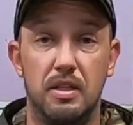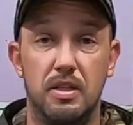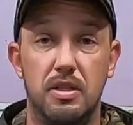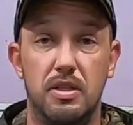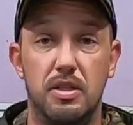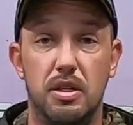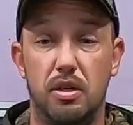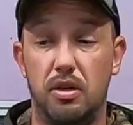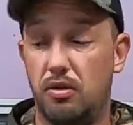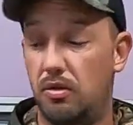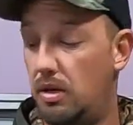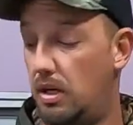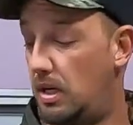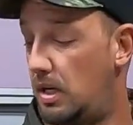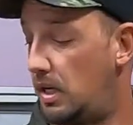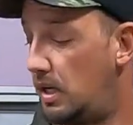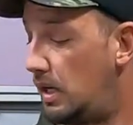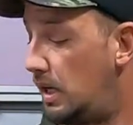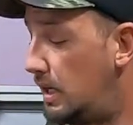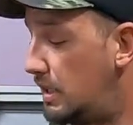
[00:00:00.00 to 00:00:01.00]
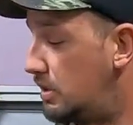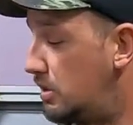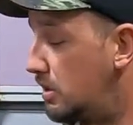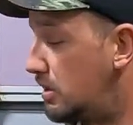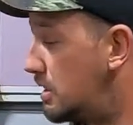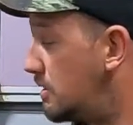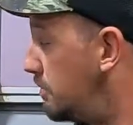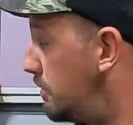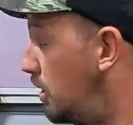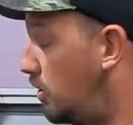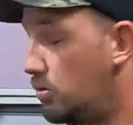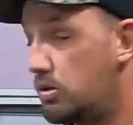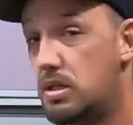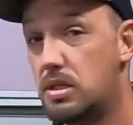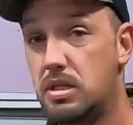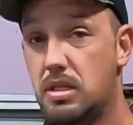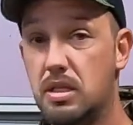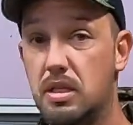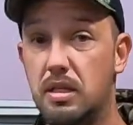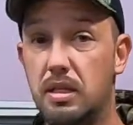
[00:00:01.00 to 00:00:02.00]
So I took some
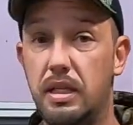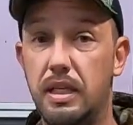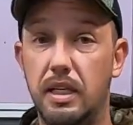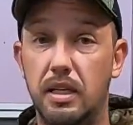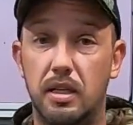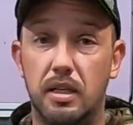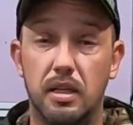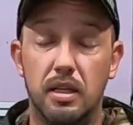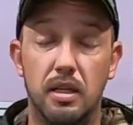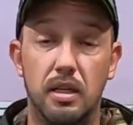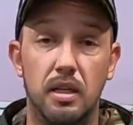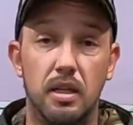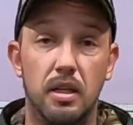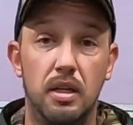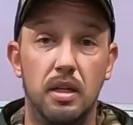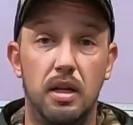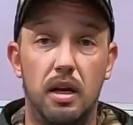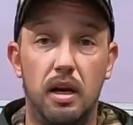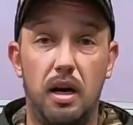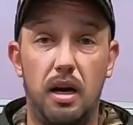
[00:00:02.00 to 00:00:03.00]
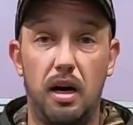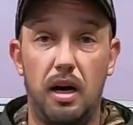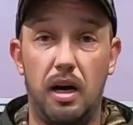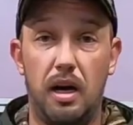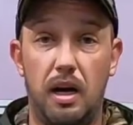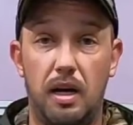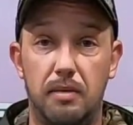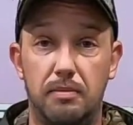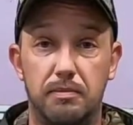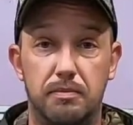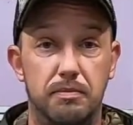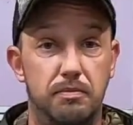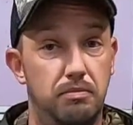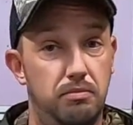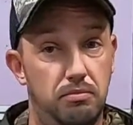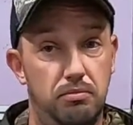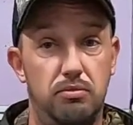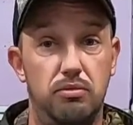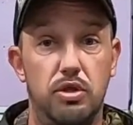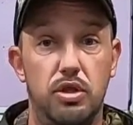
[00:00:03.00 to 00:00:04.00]
notes here
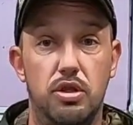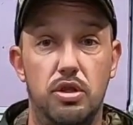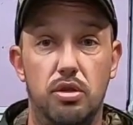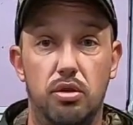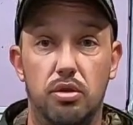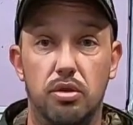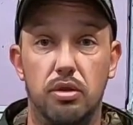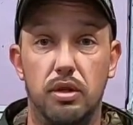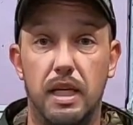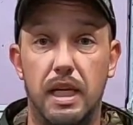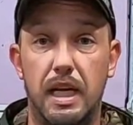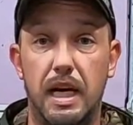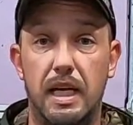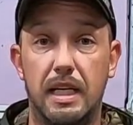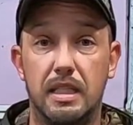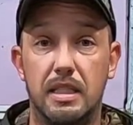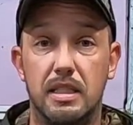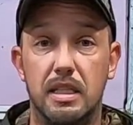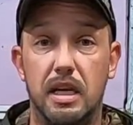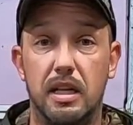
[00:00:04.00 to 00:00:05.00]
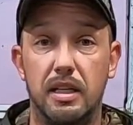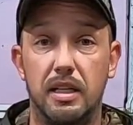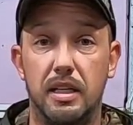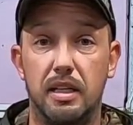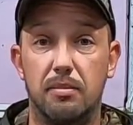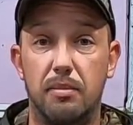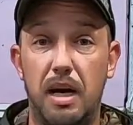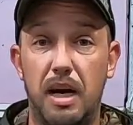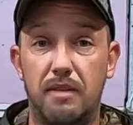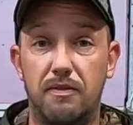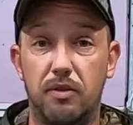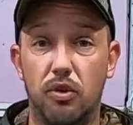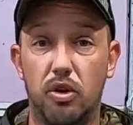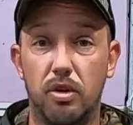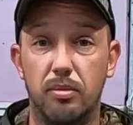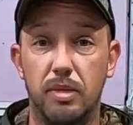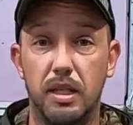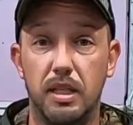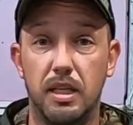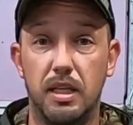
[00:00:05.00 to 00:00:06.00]
so that I can tell you my
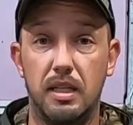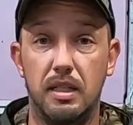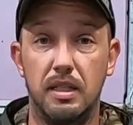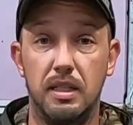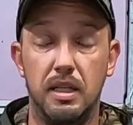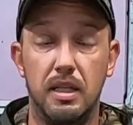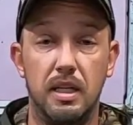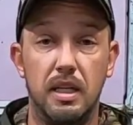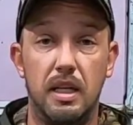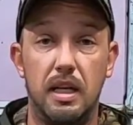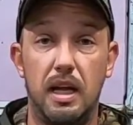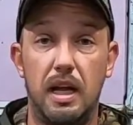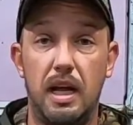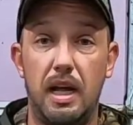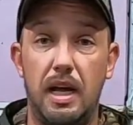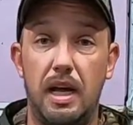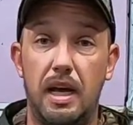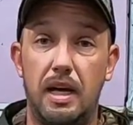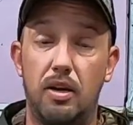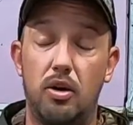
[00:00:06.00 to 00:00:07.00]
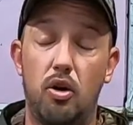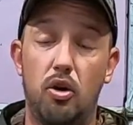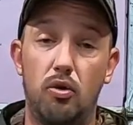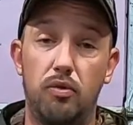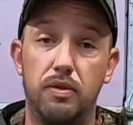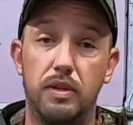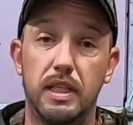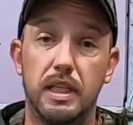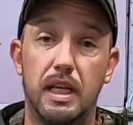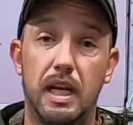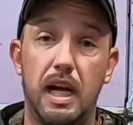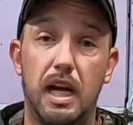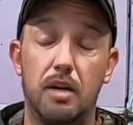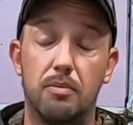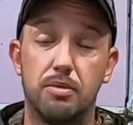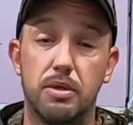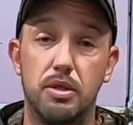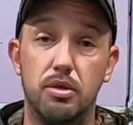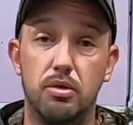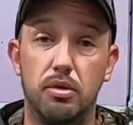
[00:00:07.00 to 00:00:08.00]
formula, and hopefully it
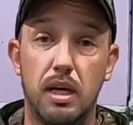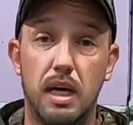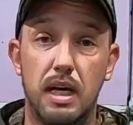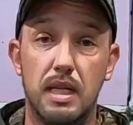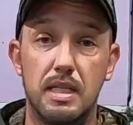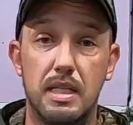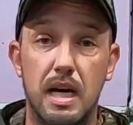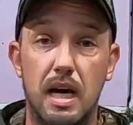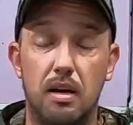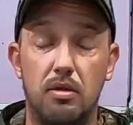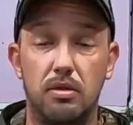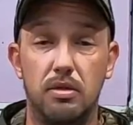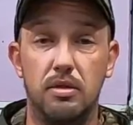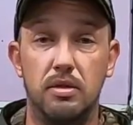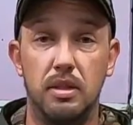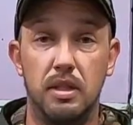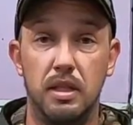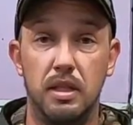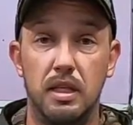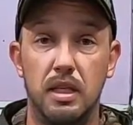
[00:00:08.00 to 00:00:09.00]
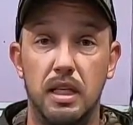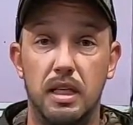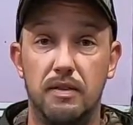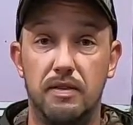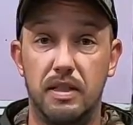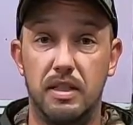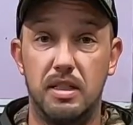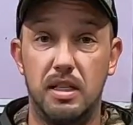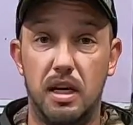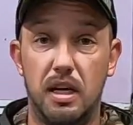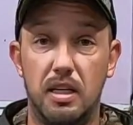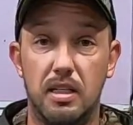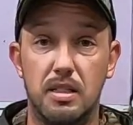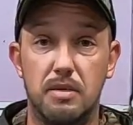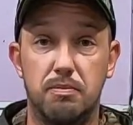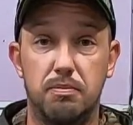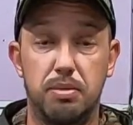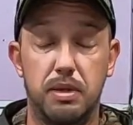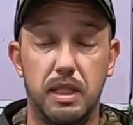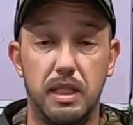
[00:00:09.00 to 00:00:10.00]
helps you guys out. If it does,
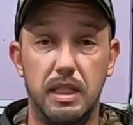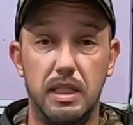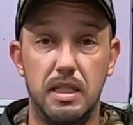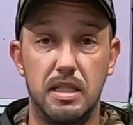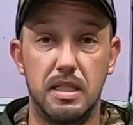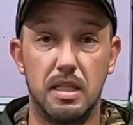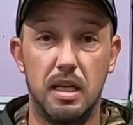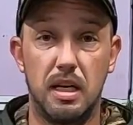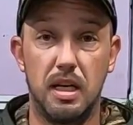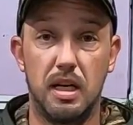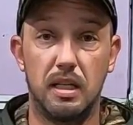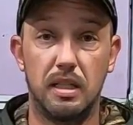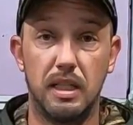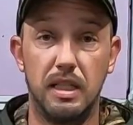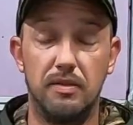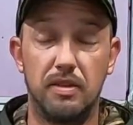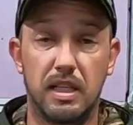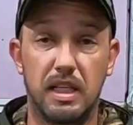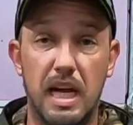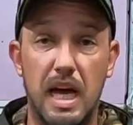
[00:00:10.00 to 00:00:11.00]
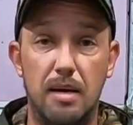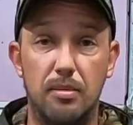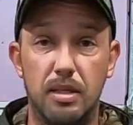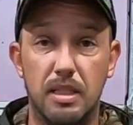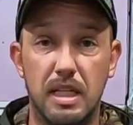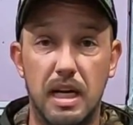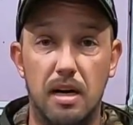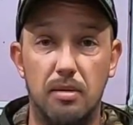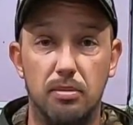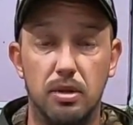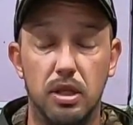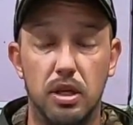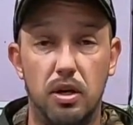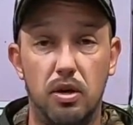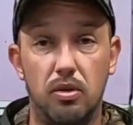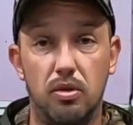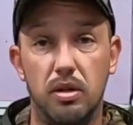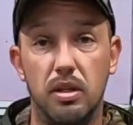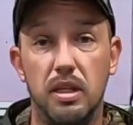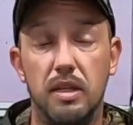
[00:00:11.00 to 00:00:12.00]
please leave a comment down
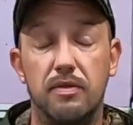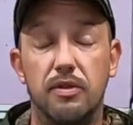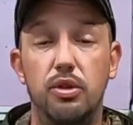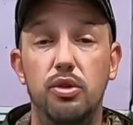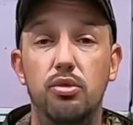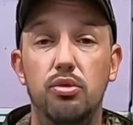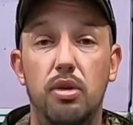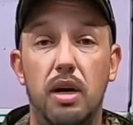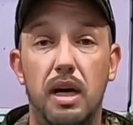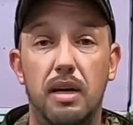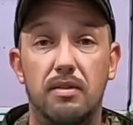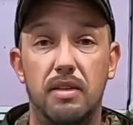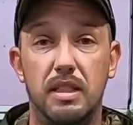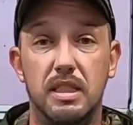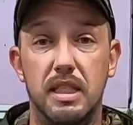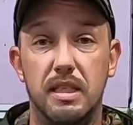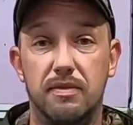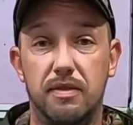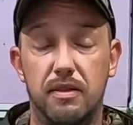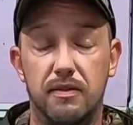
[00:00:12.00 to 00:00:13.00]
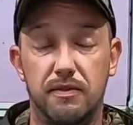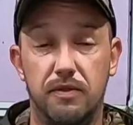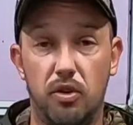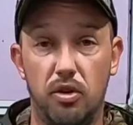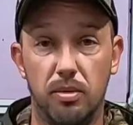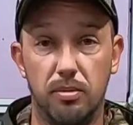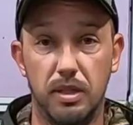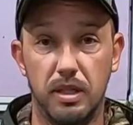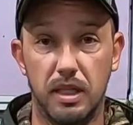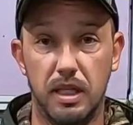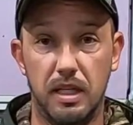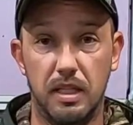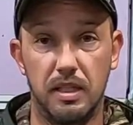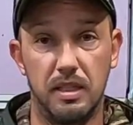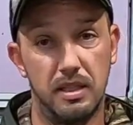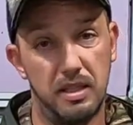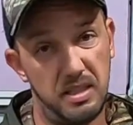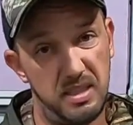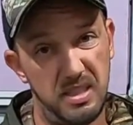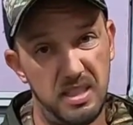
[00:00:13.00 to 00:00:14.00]
below. If you have a different formula,
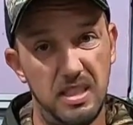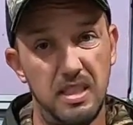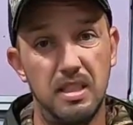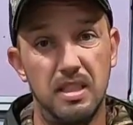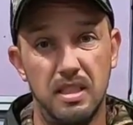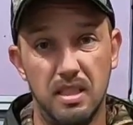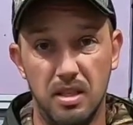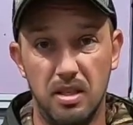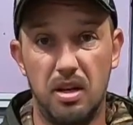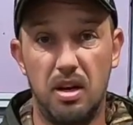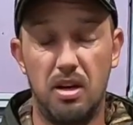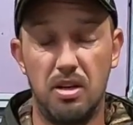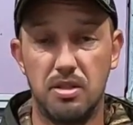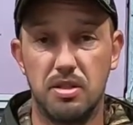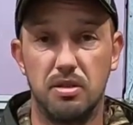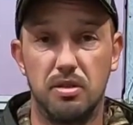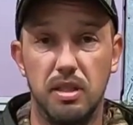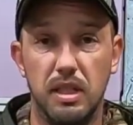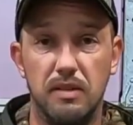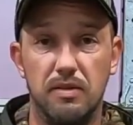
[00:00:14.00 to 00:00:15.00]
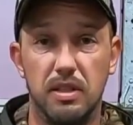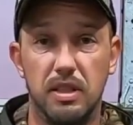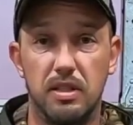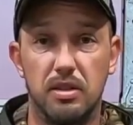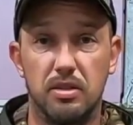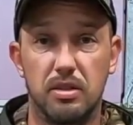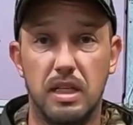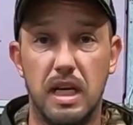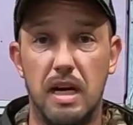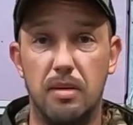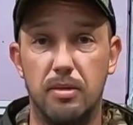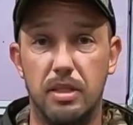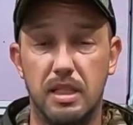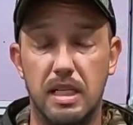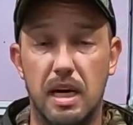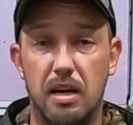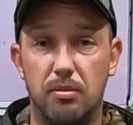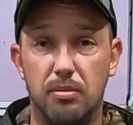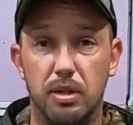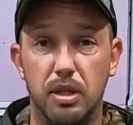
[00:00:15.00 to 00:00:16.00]
also leave a little comment
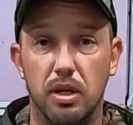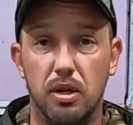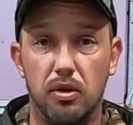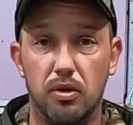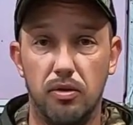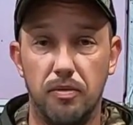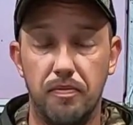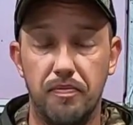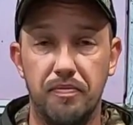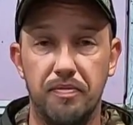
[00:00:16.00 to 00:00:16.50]
down below.